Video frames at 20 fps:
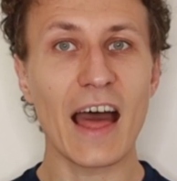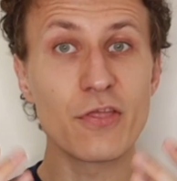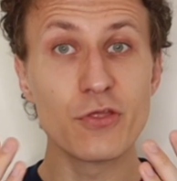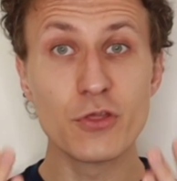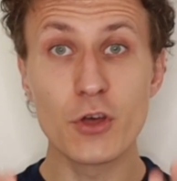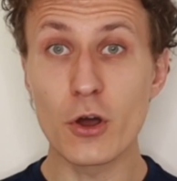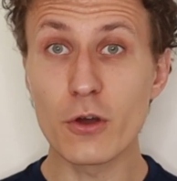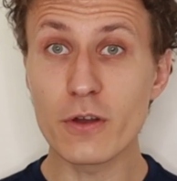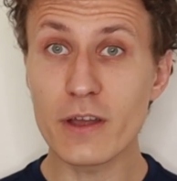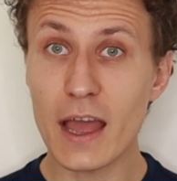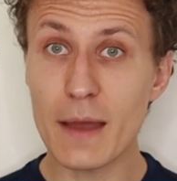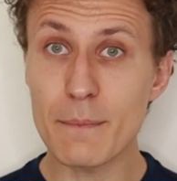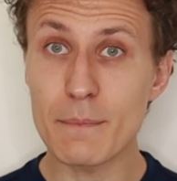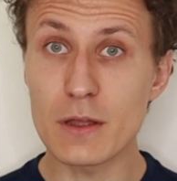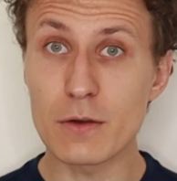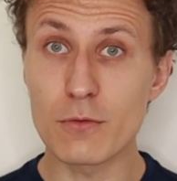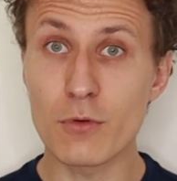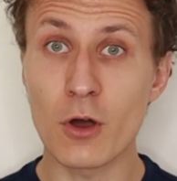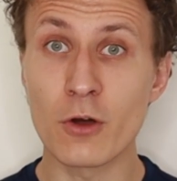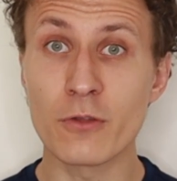And don't get
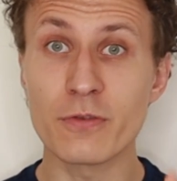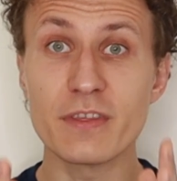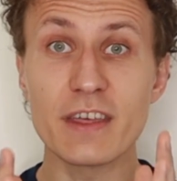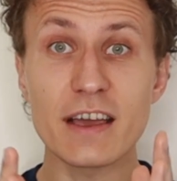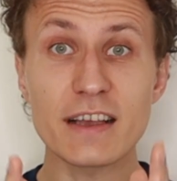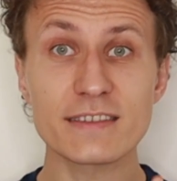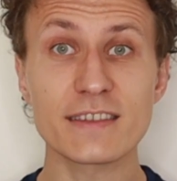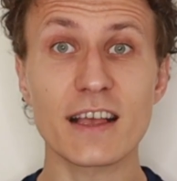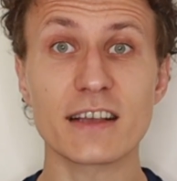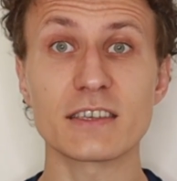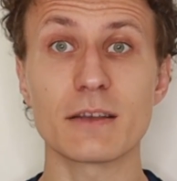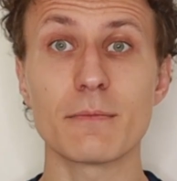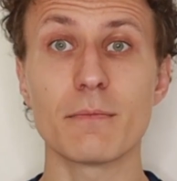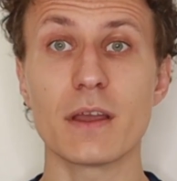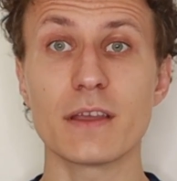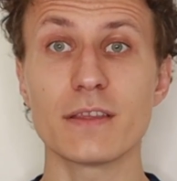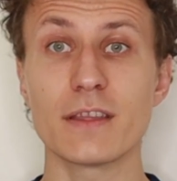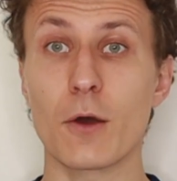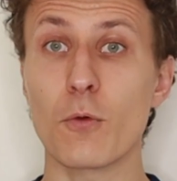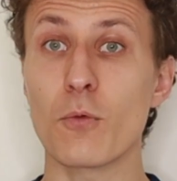me wrong, this doesn't
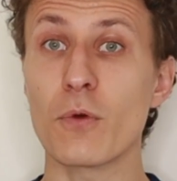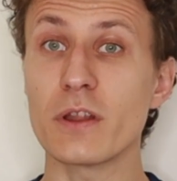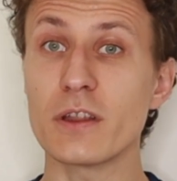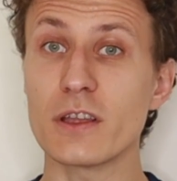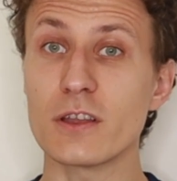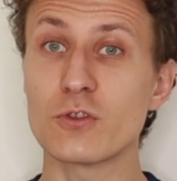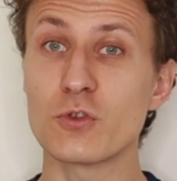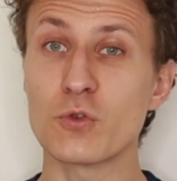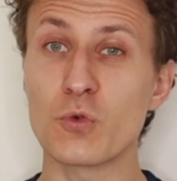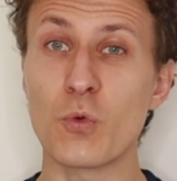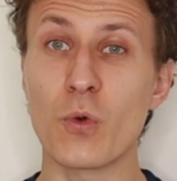mean that we need to